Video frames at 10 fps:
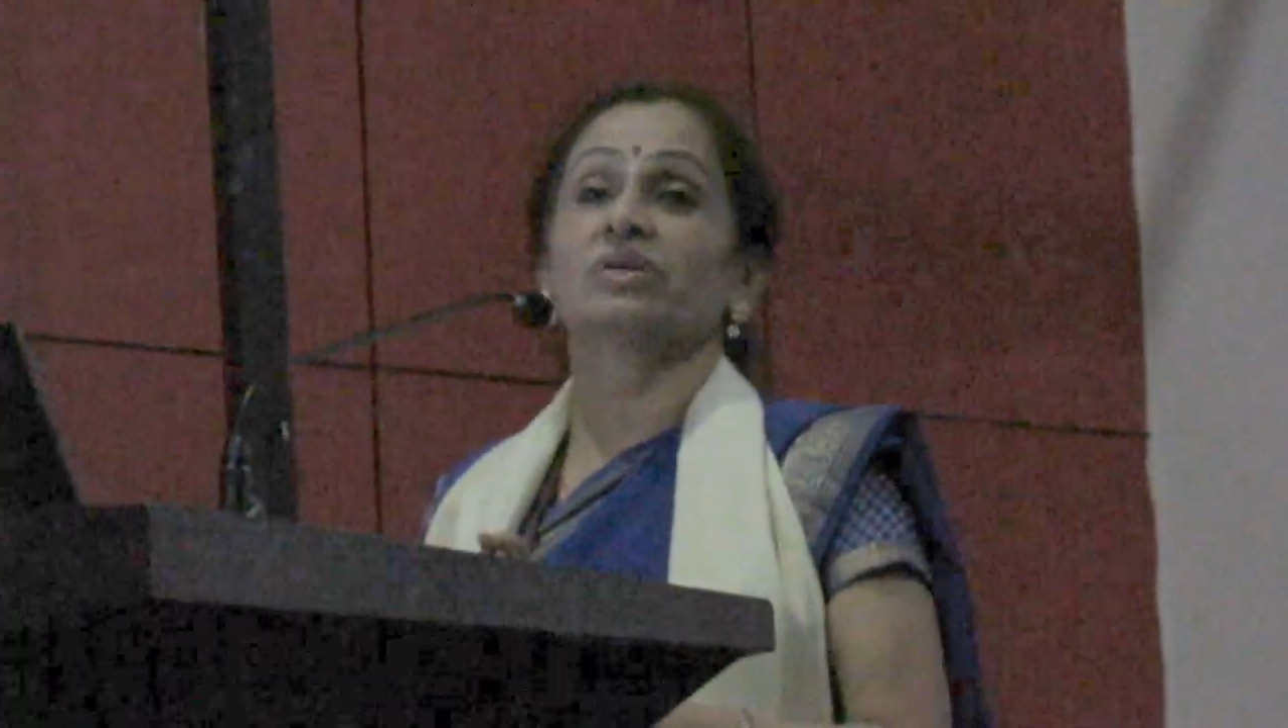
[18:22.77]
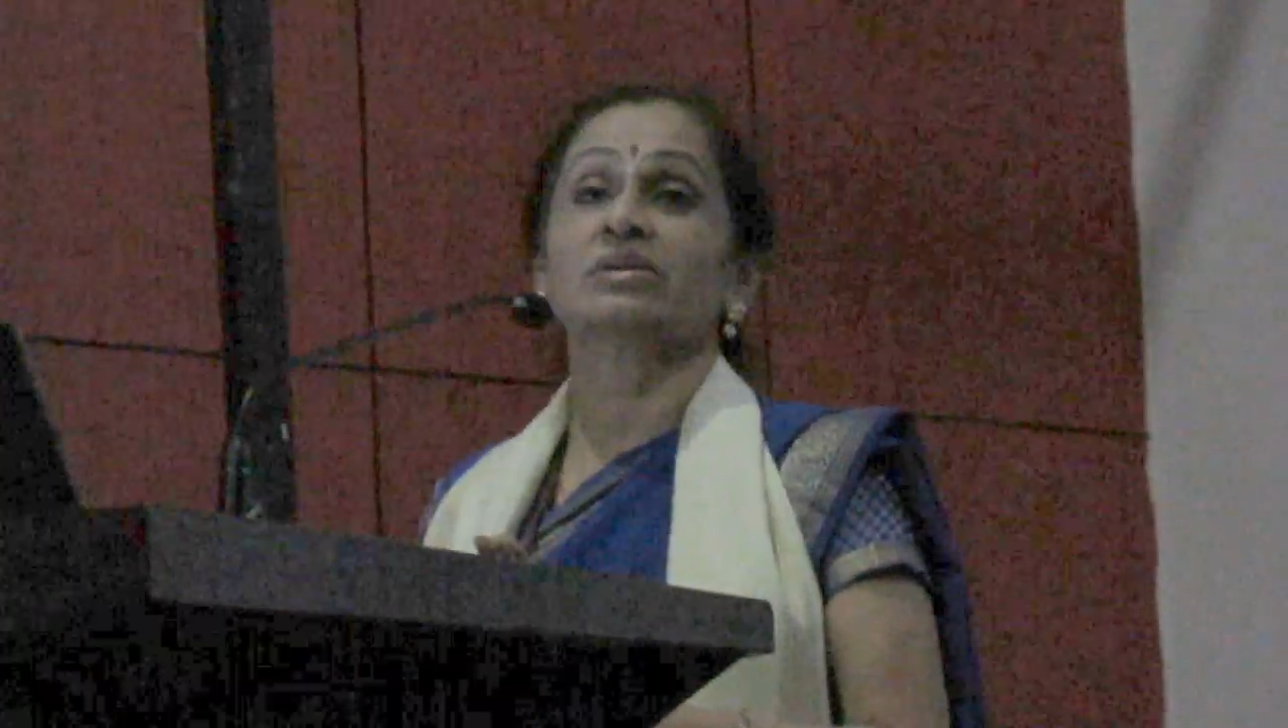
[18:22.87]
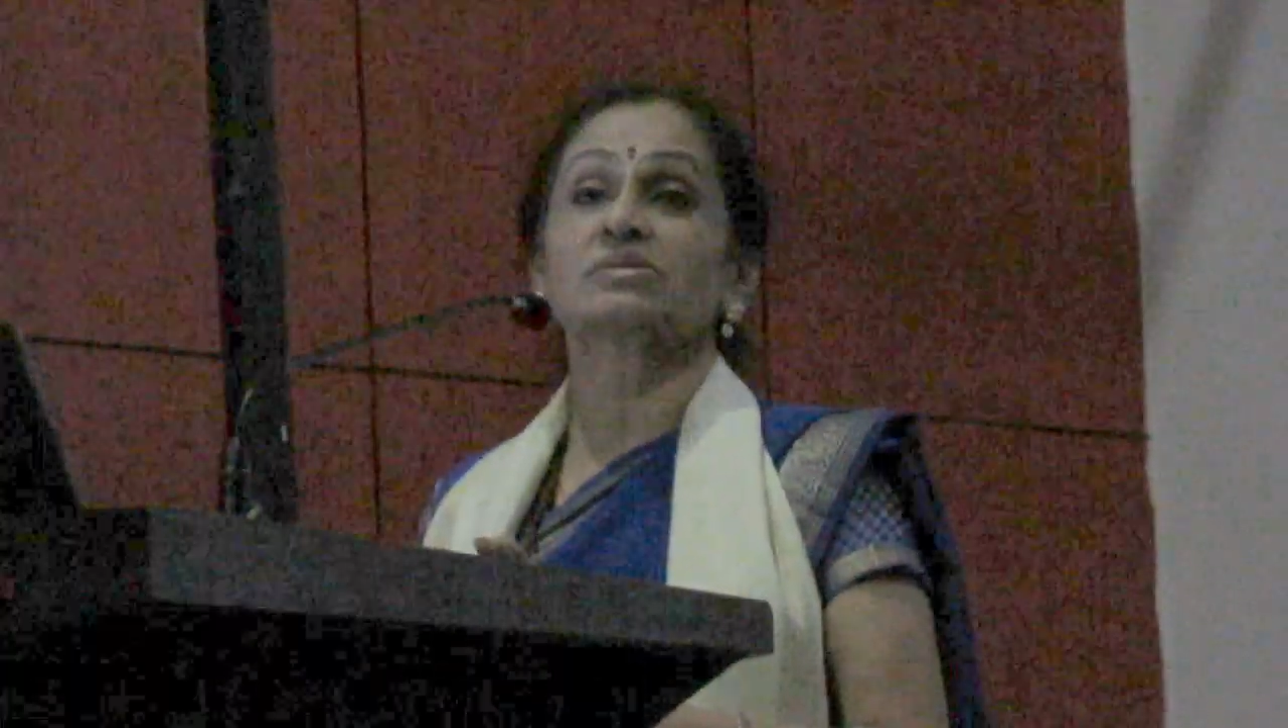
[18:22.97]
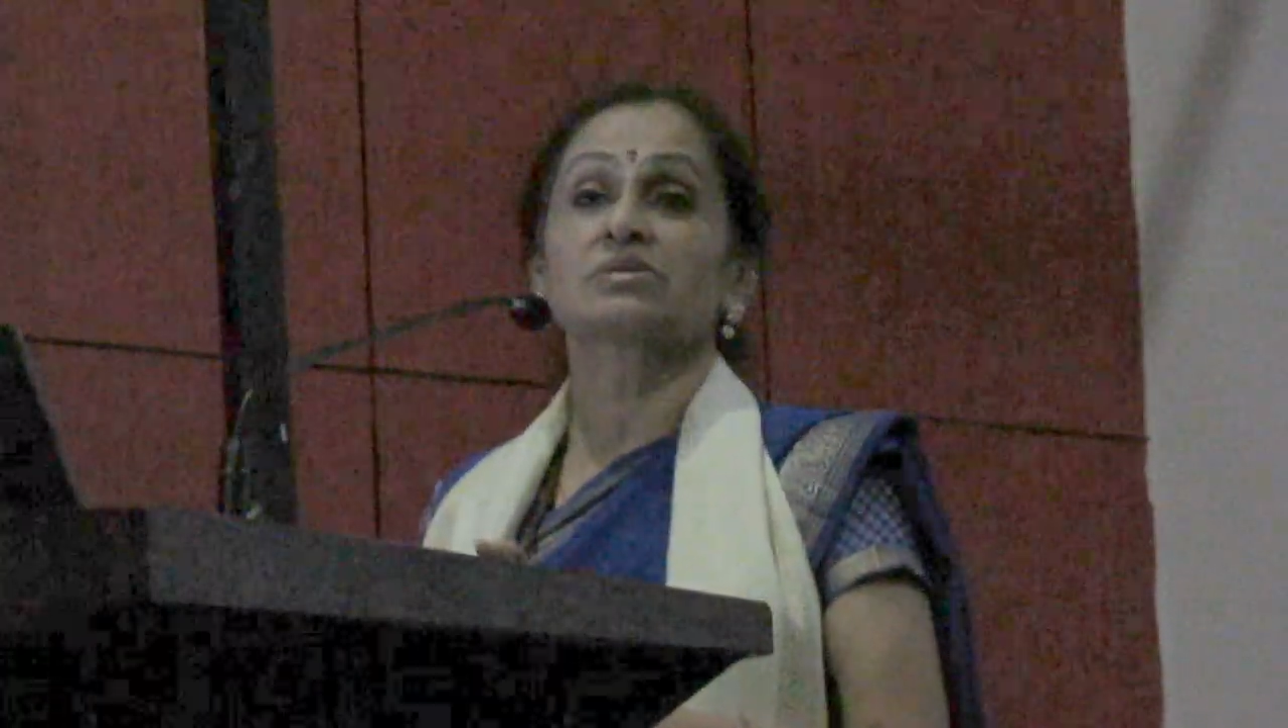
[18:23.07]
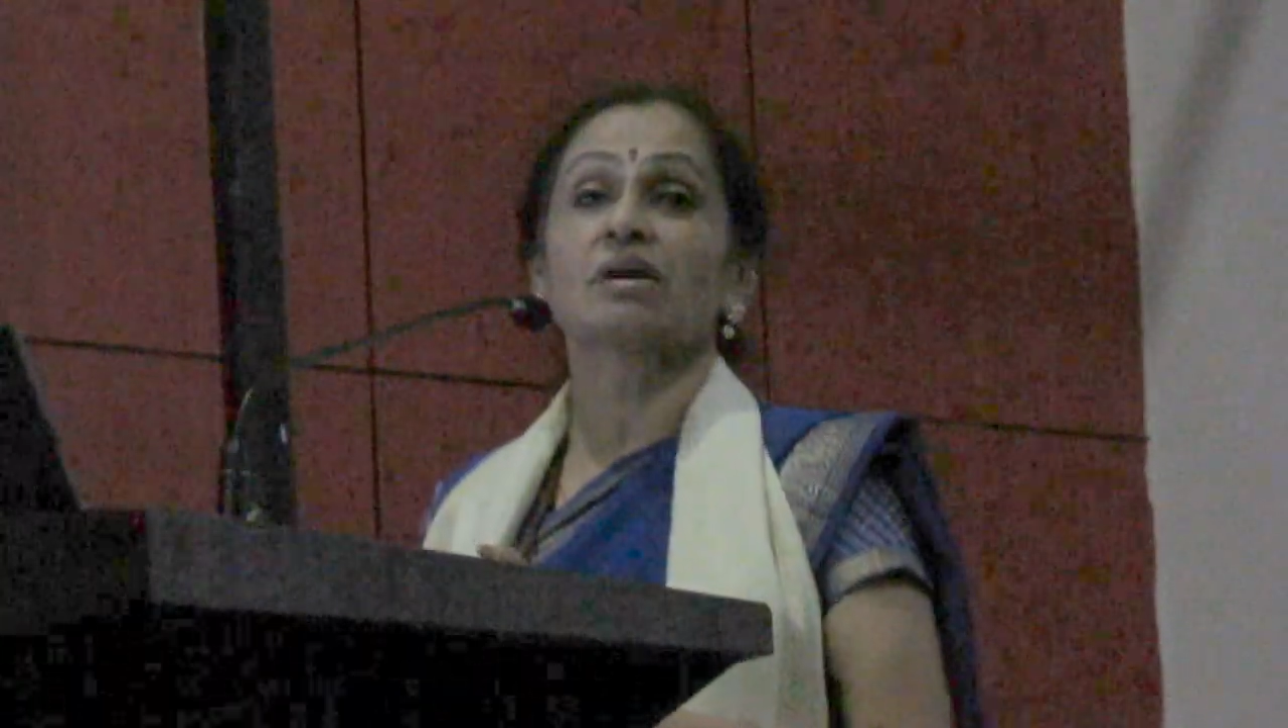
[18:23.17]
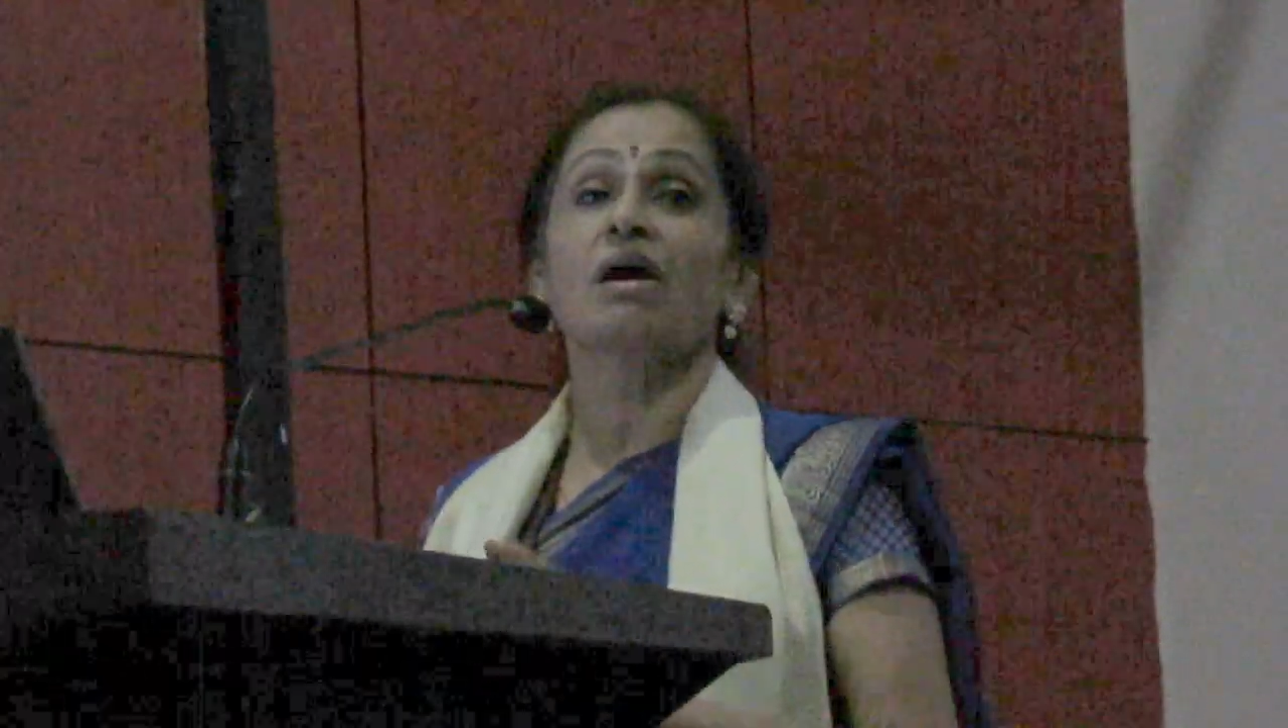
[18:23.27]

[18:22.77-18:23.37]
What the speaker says: drinks